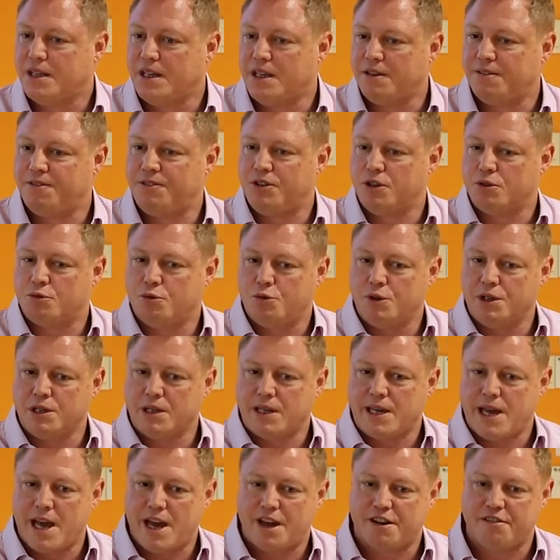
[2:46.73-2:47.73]
if you're
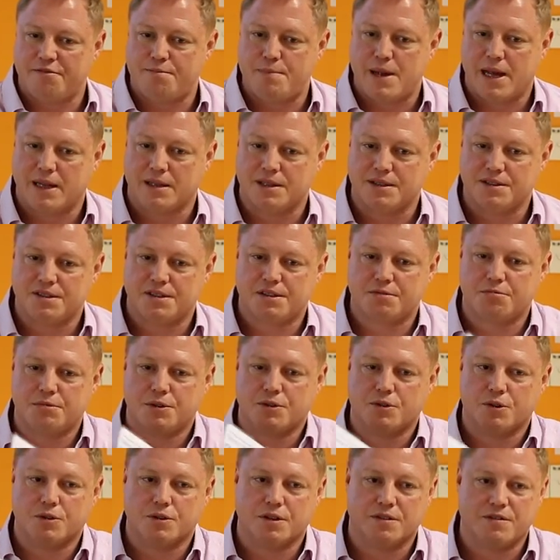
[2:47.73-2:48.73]
really out of balance
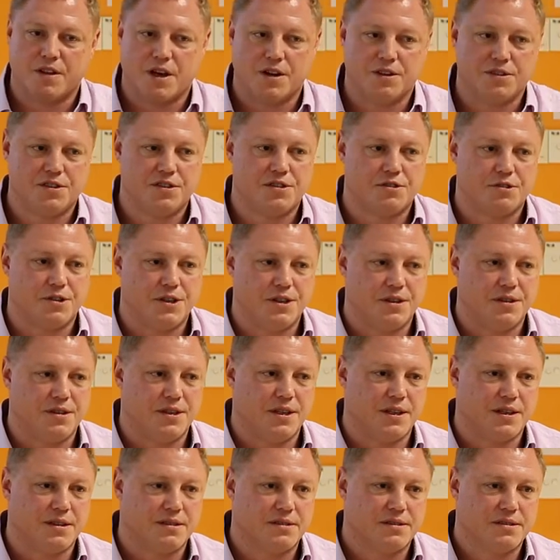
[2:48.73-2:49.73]
with all of those three
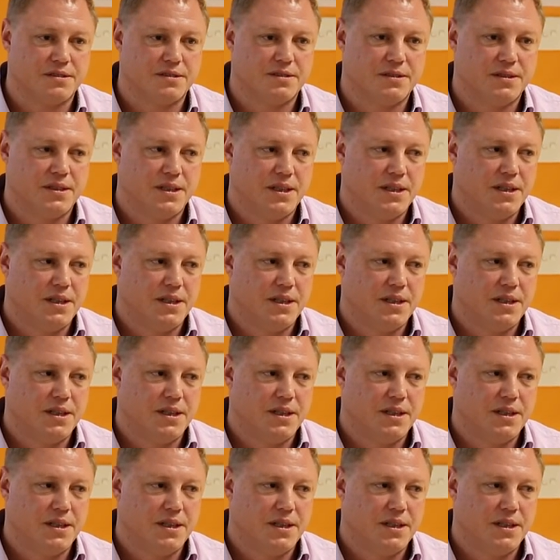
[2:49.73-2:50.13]
things.